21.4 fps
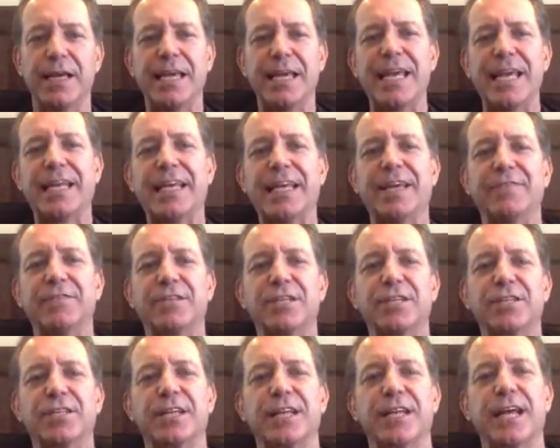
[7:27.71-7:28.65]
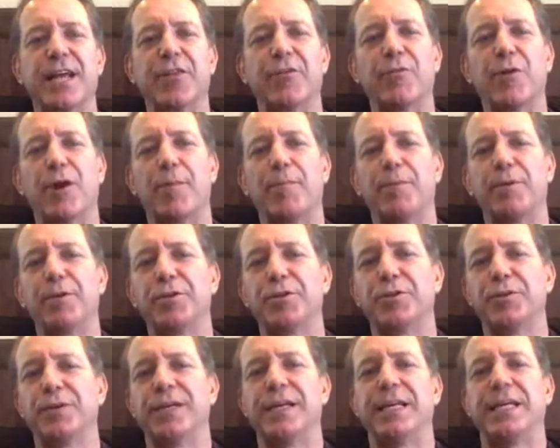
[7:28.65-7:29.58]
It gives us another
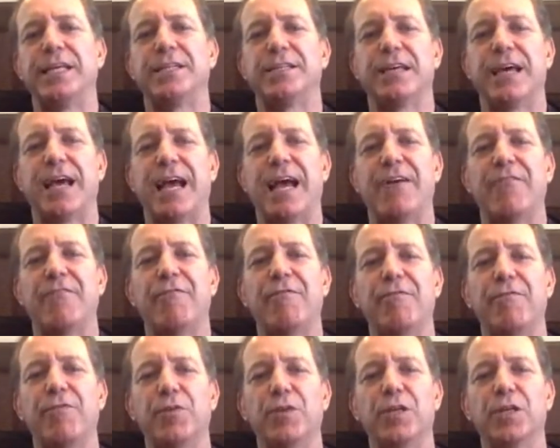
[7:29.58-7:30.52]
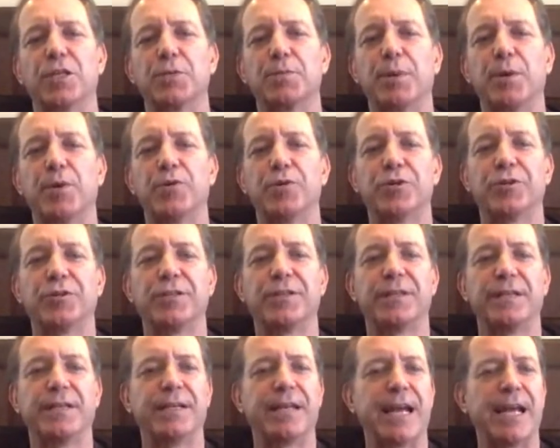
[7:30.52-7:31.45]
opportunity to have full exposure
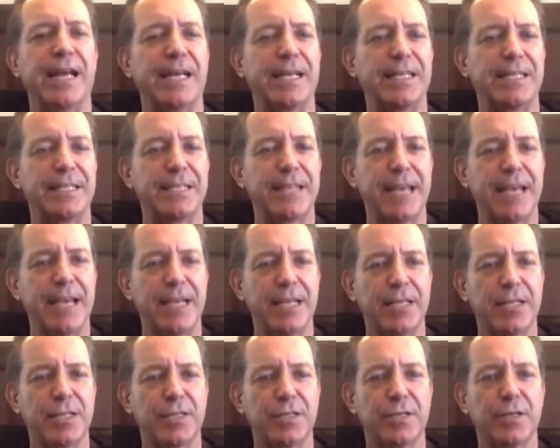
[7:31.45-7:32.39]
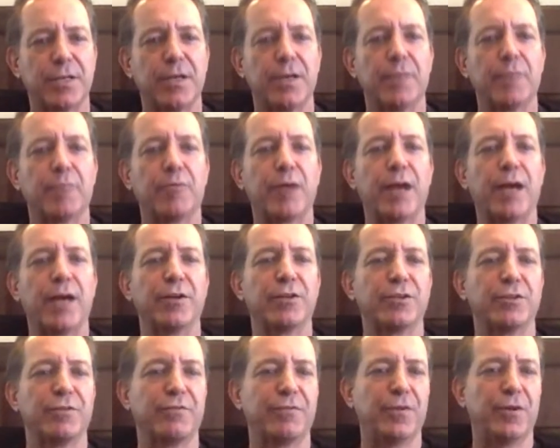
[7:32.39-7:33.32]
to the United States
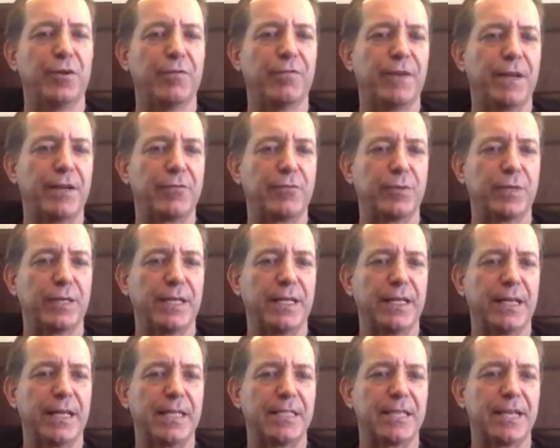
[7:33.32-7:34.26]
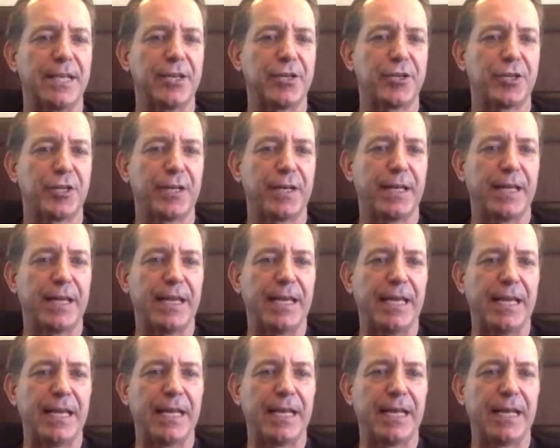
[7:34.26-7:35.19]
prior to full federal legalization
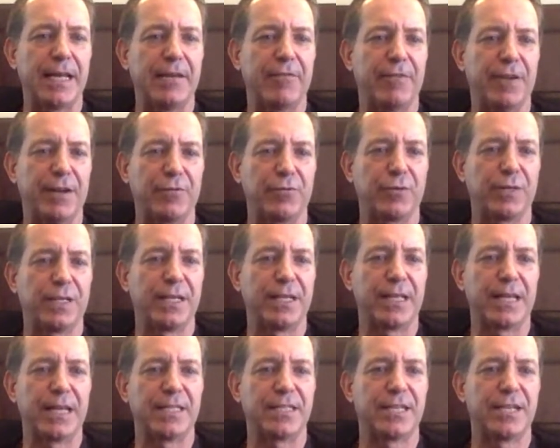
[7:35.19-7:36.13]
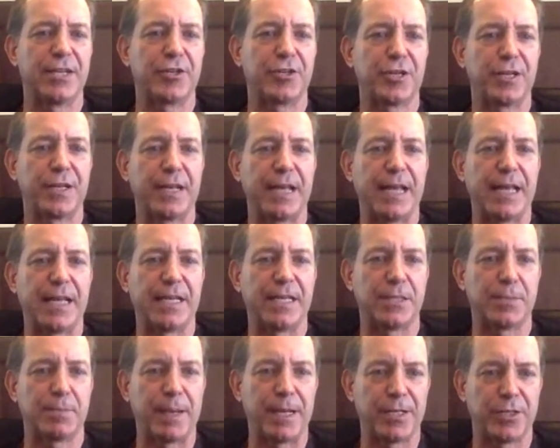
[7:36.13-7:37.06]
in
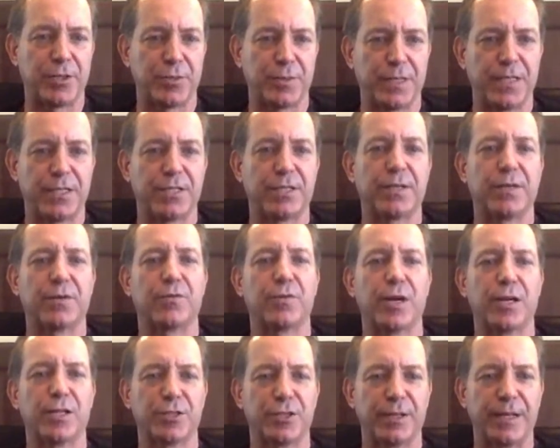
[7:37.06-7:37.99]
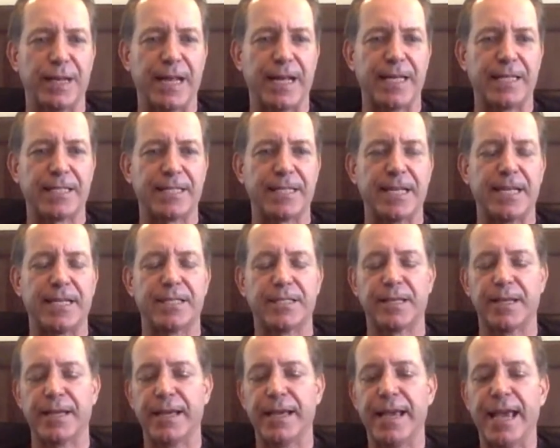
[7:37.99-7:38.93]
dispensaries across the United
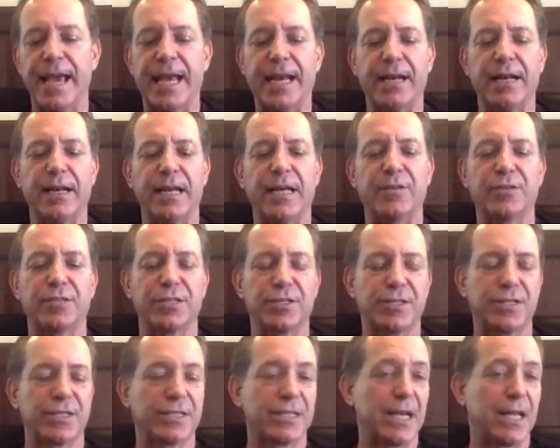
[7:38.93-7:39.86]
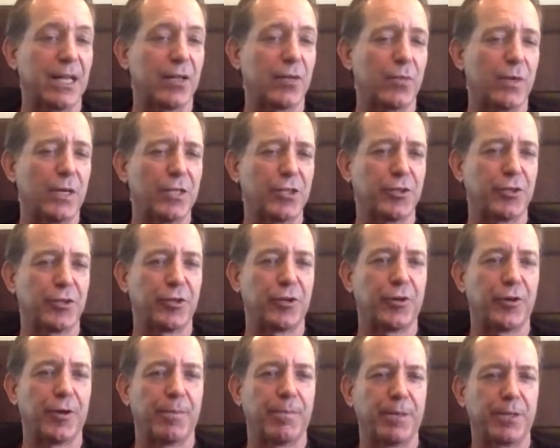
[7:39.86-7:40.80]
States, and it allows us to sell in Western
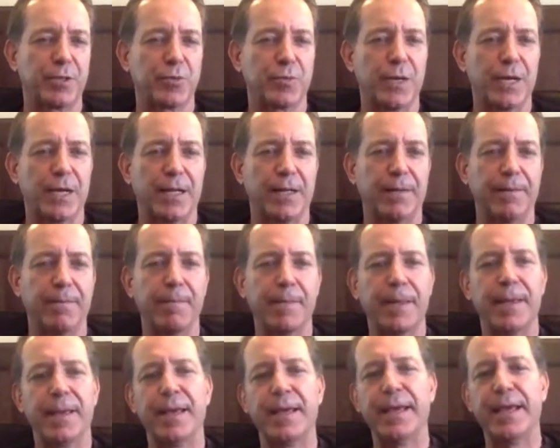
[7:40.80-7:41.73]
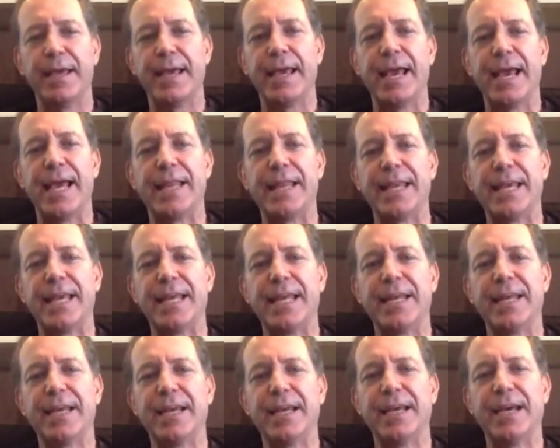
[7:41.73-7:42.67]
Europe as well. And
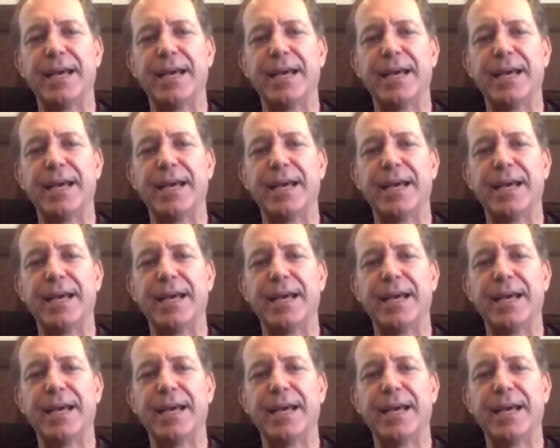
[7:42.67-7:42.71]
then